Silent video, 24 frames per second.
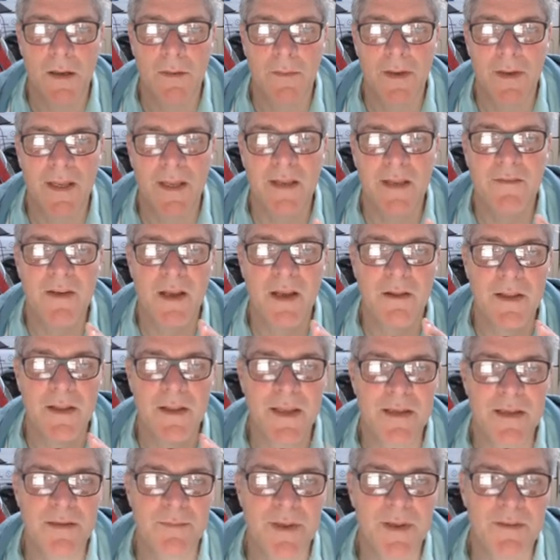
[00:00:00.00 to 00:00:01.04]
we could either go
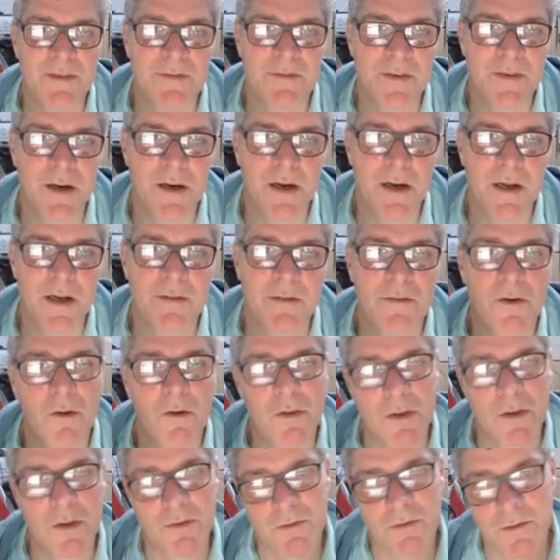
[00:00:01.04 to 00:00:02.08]
the ECP5
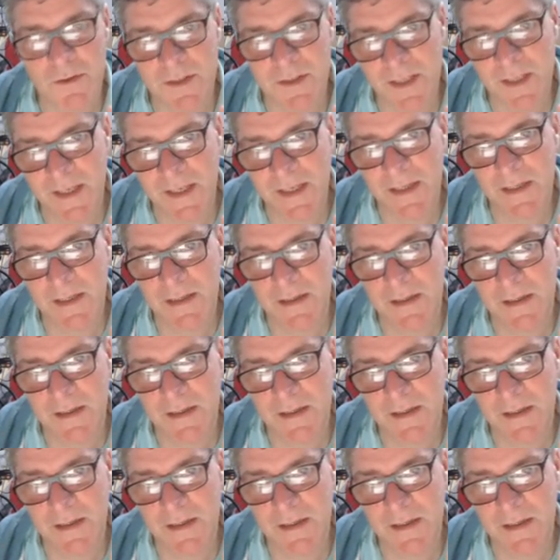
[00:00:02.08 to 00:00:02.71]
or the crosslink